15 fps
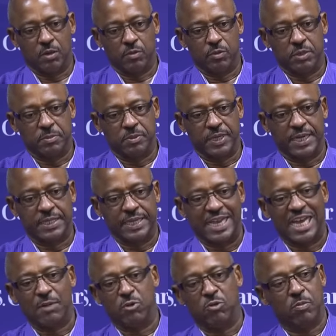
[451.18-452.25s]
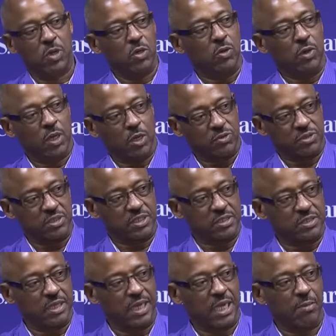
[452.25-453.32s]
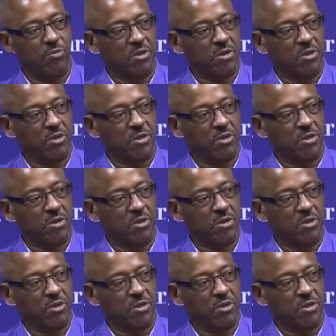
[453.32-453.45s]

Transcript: We played the Alamo Bowl close to this time.